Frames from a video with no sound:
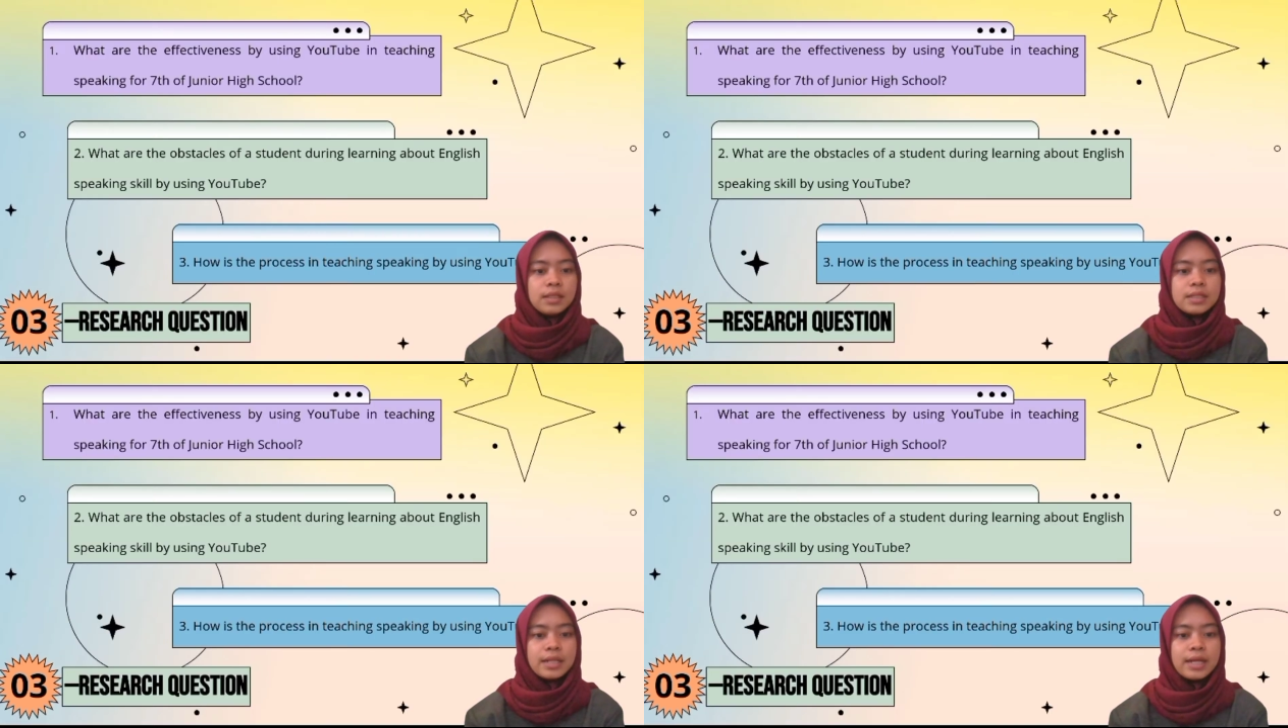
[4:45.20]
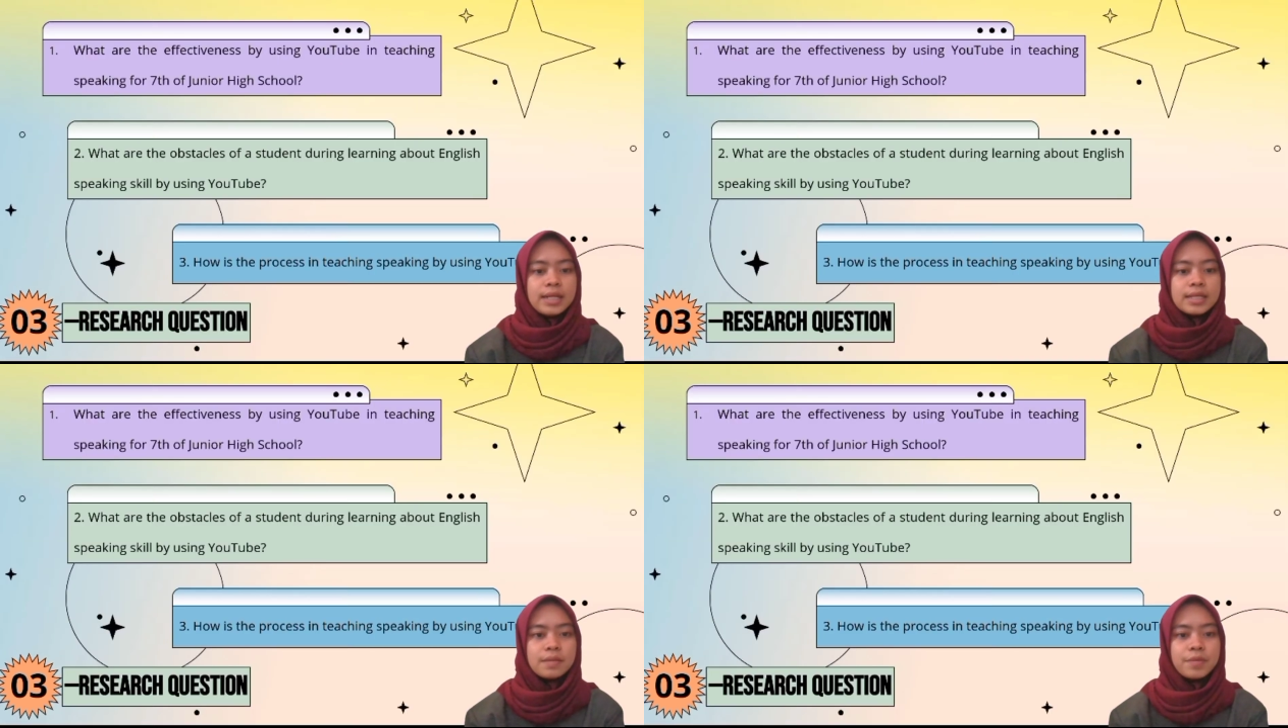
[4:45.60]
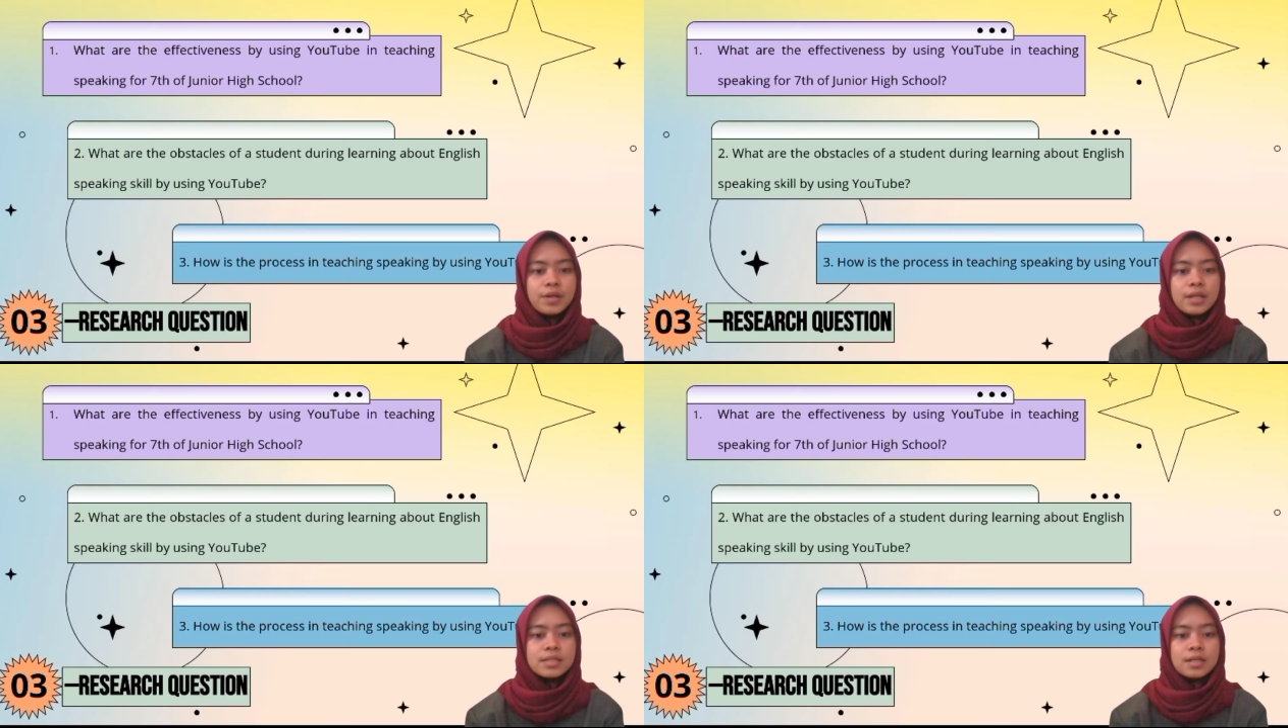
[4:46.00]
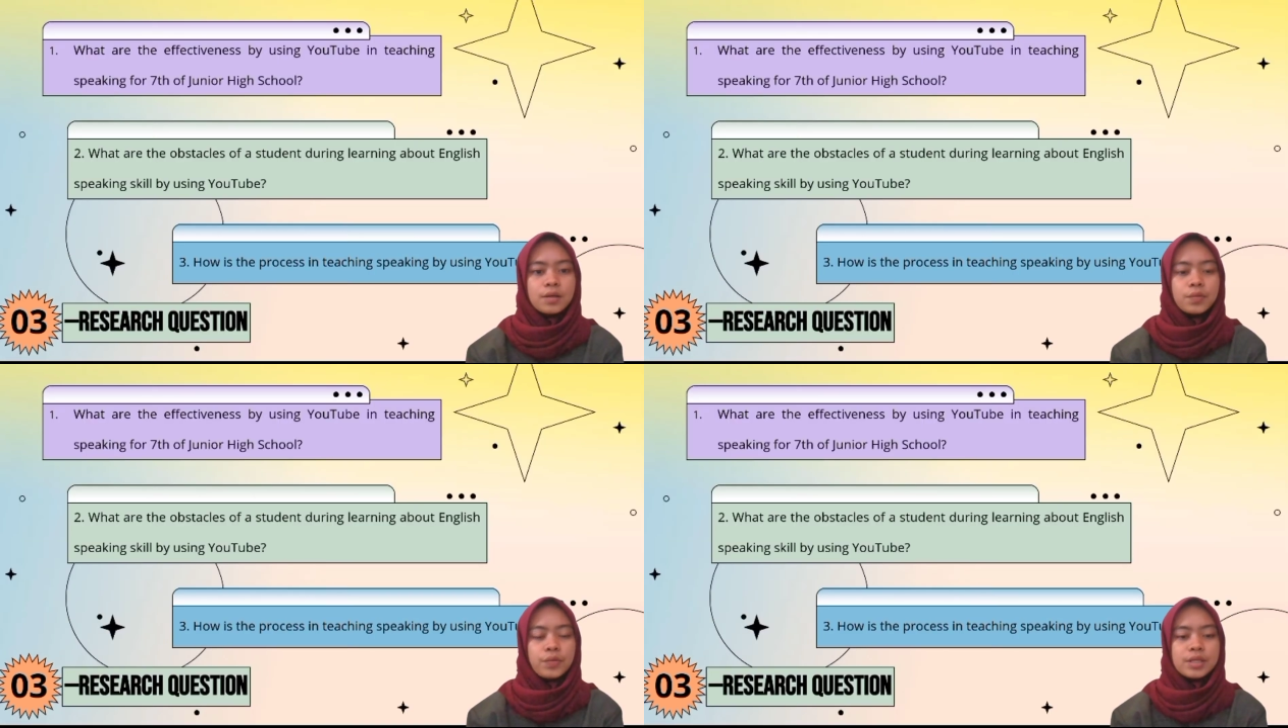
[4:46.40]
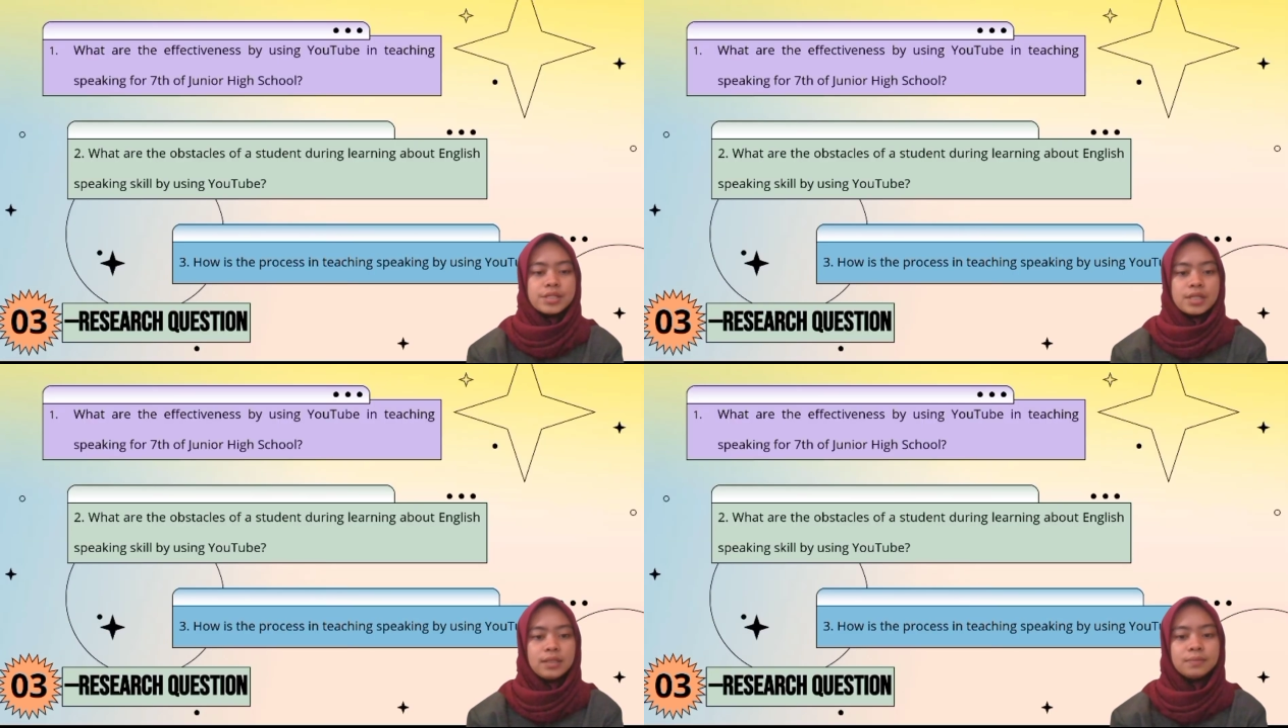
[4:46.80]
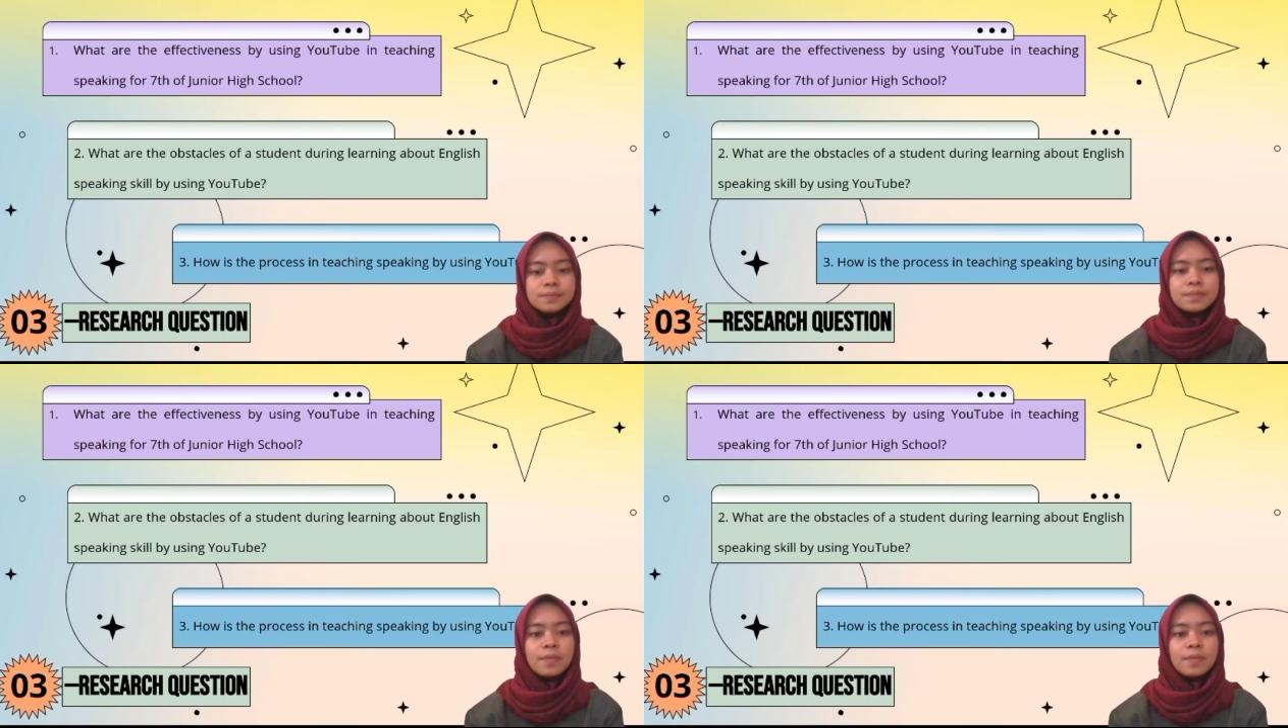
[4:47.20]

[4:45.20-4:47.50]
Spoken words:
This slide is about research question.